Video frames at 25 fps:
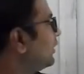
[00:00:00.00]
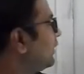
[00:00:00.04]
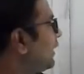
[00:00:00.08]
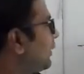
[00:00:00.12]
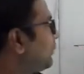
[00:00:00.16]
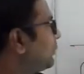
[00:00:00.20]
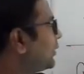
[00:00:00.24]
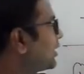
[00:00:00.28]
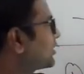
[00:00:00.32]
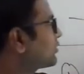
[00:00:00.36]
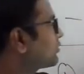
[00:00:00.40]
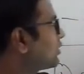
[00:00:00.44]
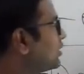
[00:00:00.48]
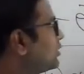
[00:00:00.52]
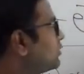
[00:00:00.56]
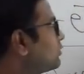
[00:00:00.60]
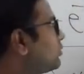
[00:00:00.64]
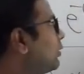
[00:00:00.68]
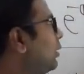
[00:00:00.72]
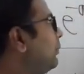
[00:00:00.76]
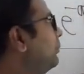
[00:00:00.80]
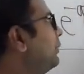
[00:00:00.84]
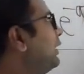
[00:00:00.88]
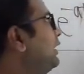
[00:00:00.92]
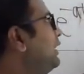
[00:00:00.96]
Laplace
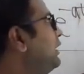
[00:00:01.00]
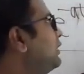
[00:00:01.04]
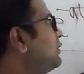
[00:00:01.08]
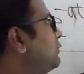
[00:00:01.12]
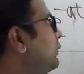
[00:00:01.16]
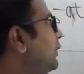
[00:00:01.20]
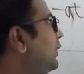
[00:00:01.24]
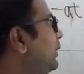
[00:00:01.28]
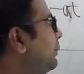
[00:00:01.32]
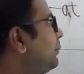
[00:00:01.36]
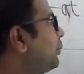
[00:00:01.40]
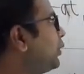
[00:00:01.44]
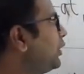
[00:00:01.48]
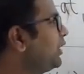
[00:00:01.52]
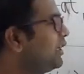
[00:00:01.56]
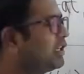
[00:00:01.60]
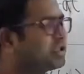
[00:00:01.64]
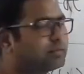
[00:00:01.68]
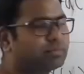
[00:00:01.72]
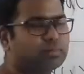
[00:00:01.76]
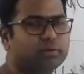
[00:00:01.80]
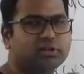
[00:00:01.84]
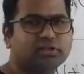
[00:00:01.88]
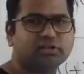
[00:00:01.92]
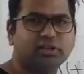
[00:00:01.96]
transform is 1 upon
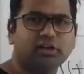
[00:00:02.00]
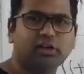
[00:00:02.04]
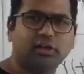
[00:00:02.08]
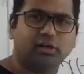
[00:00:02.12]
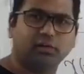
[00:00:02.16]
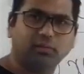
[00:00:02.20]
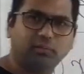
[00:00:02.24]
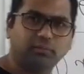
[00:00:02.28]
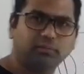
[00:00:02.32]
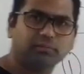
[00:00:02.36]
s plus a.